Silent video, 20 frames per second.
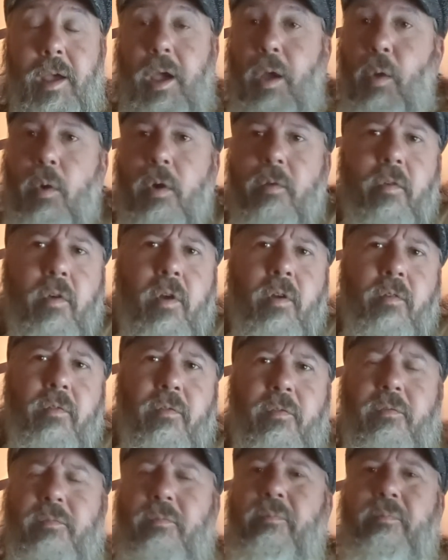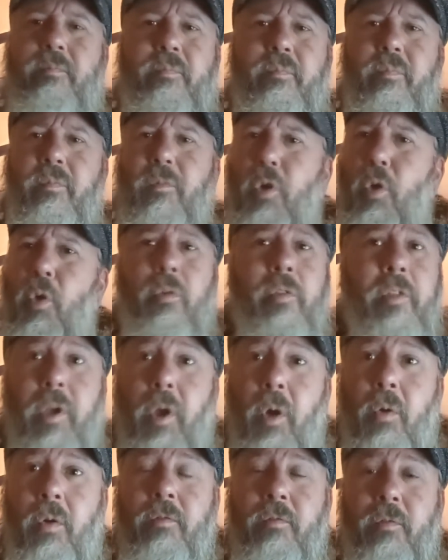However, if you're only
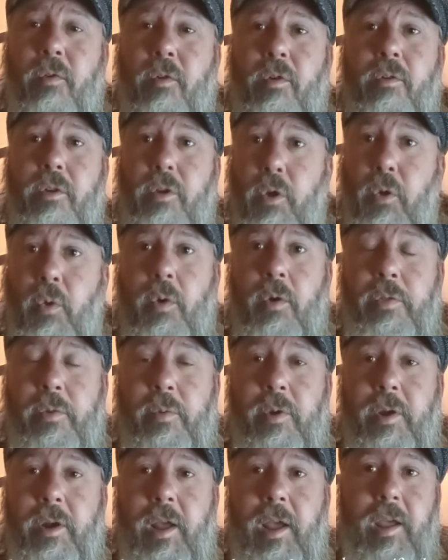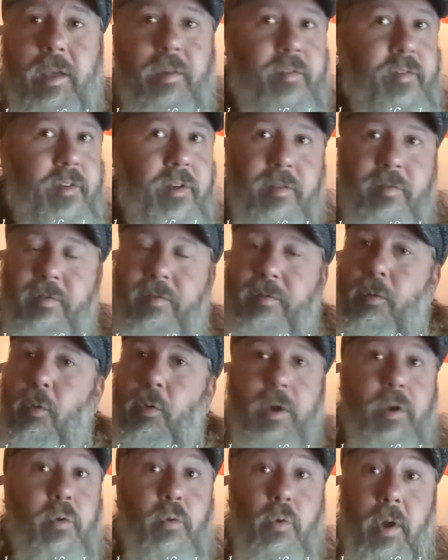going for 2 or 3 days and it's
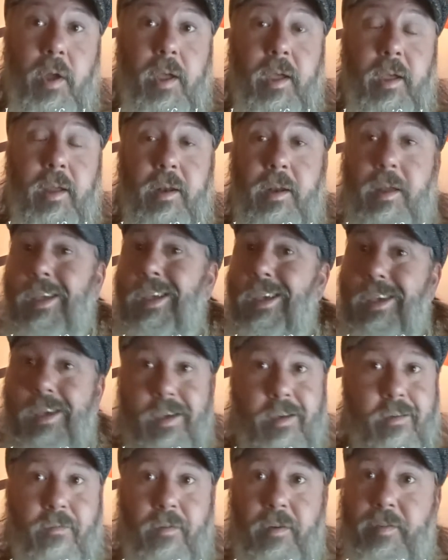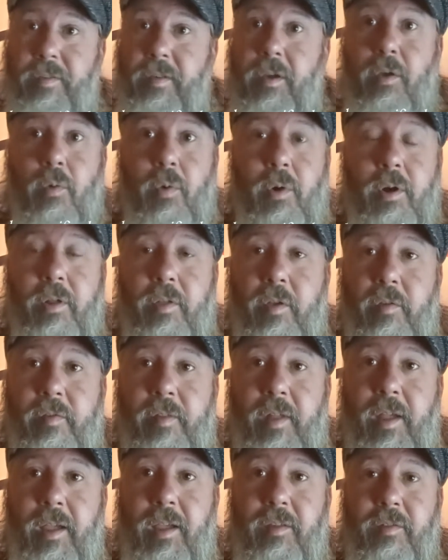going to rain every single one of
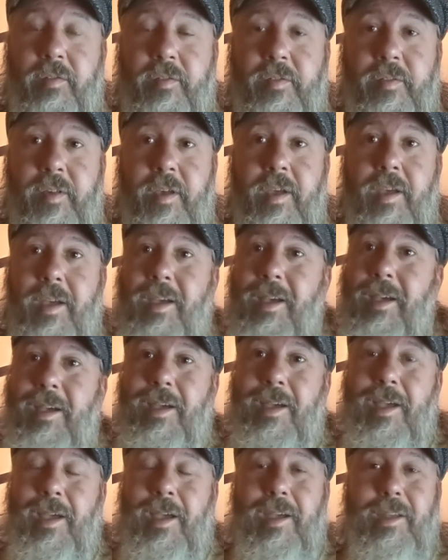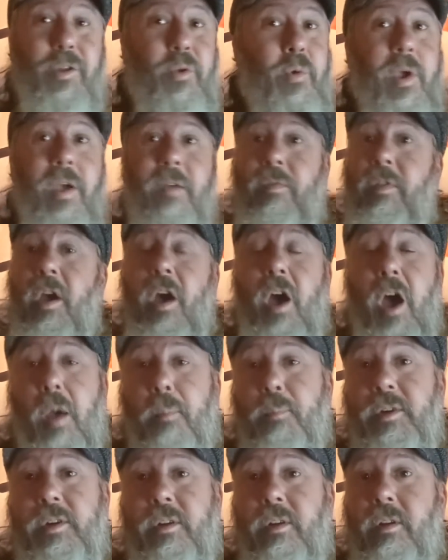those days, and you have the
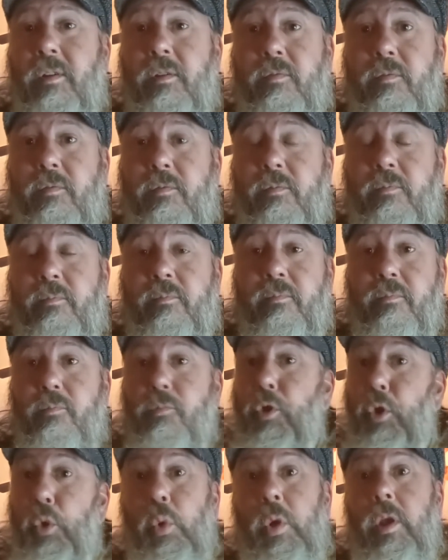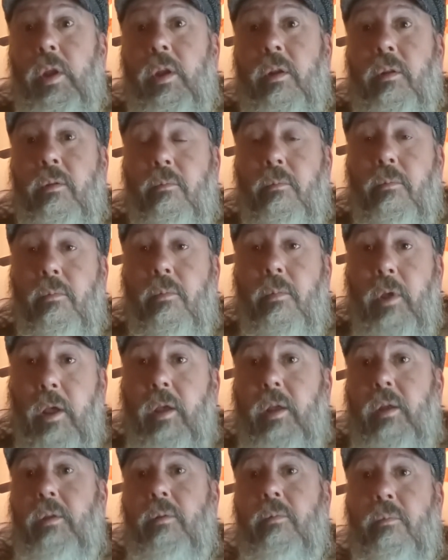option of doing
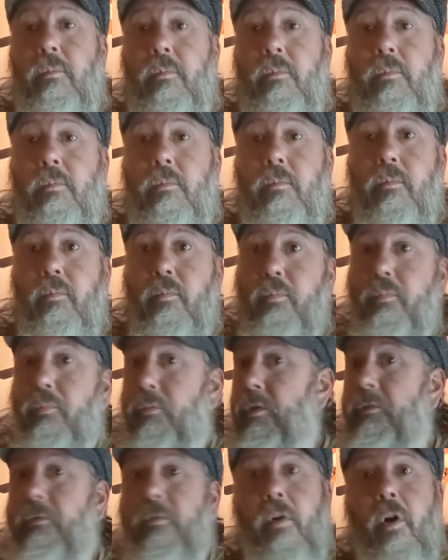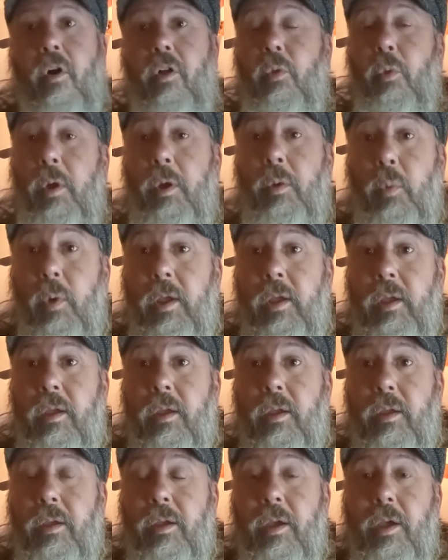it the following
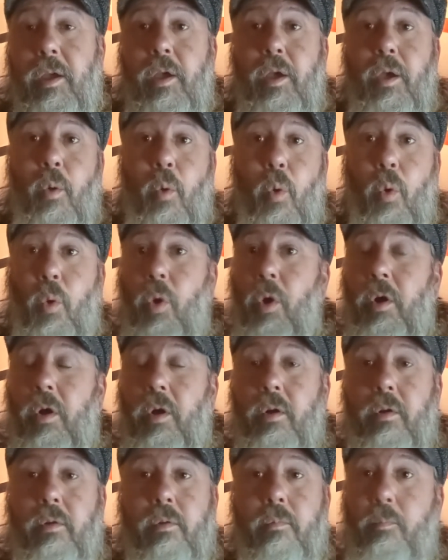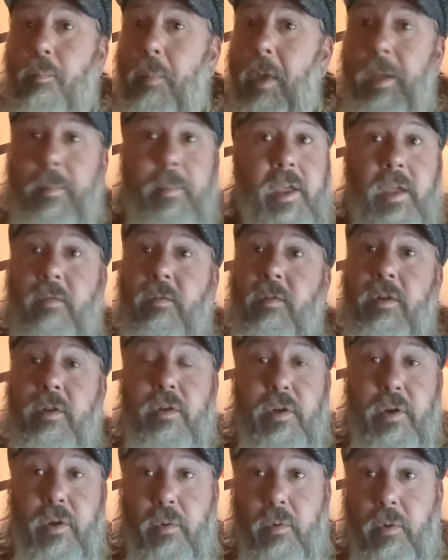week or maybe
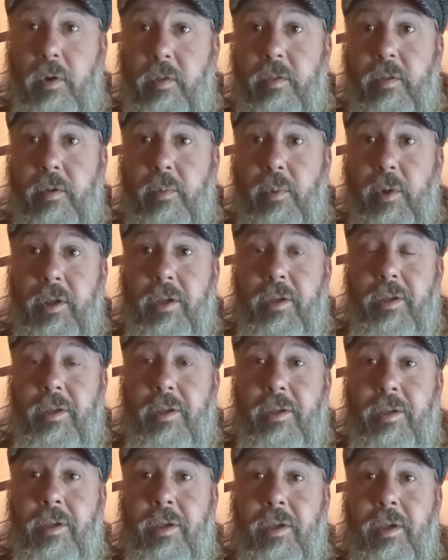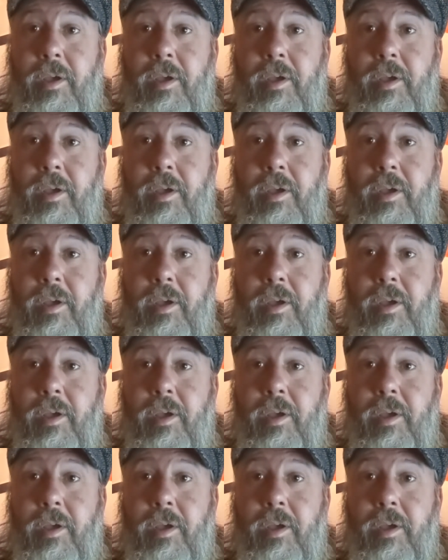even during the week